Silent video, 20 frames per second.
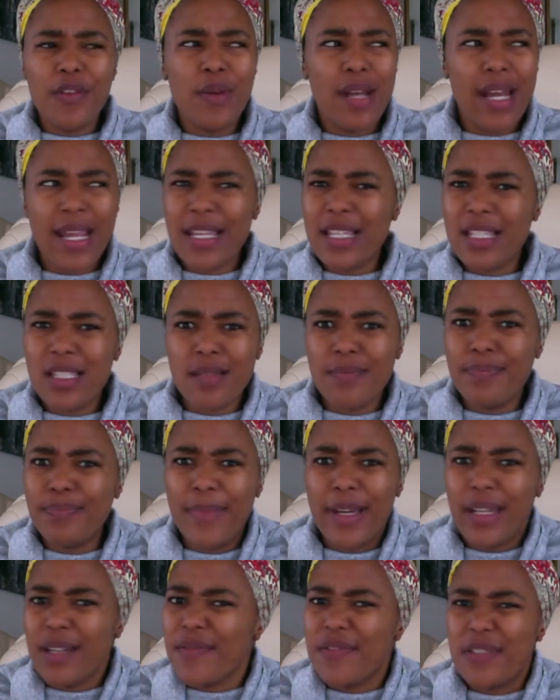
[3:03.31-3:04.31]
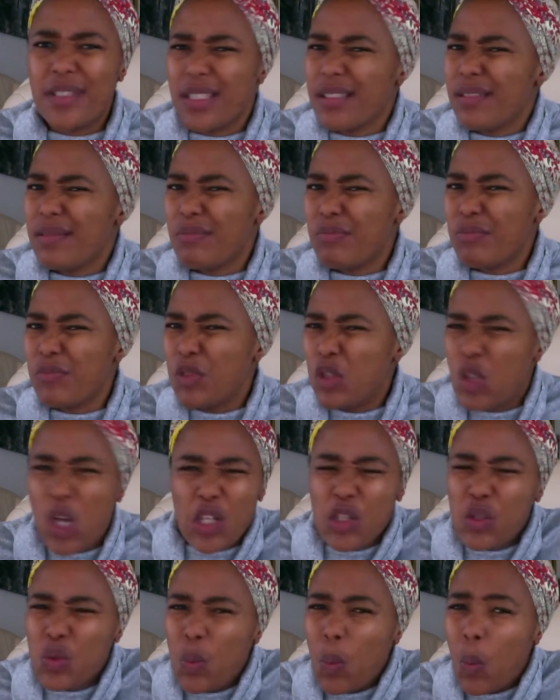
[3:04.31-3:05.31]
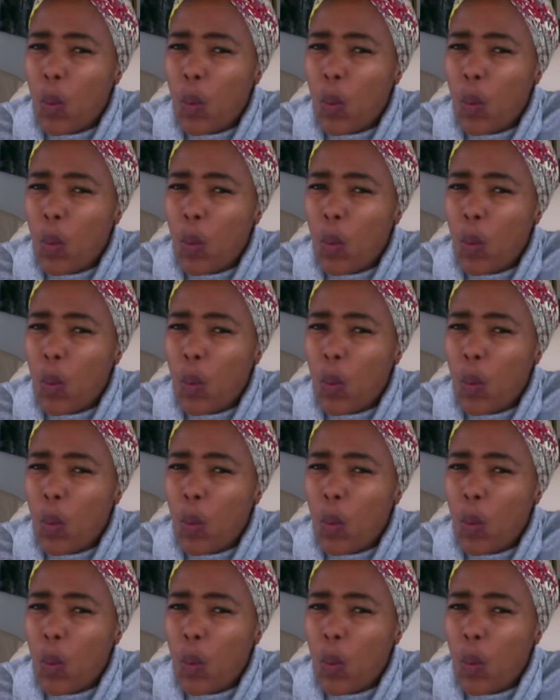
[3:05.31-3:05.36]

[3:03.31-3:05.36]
relationship might have just not